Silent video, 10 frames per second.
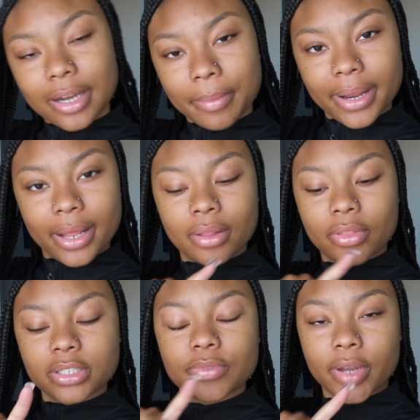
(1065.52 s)
going to be the end of
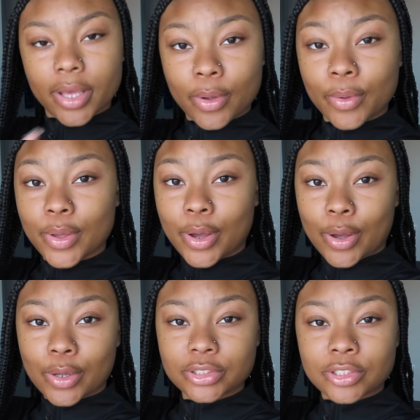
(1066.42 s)
this video,
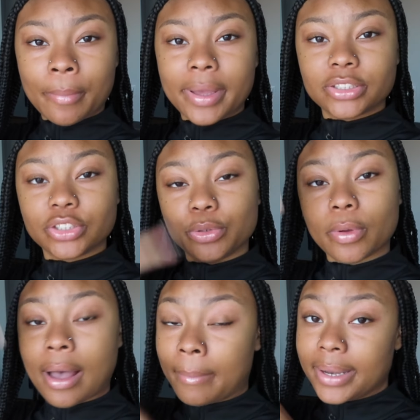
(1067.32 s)
y'all. So, make sure you
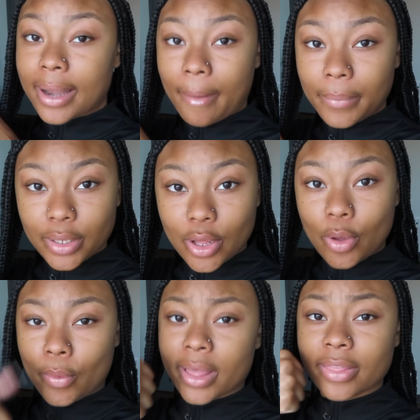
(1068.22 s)
comment down
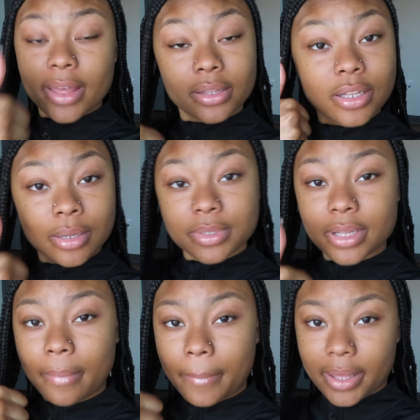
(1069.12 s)
below. Hit that thumbs
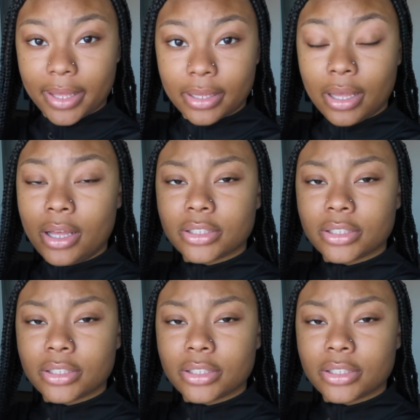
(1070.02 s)
up button.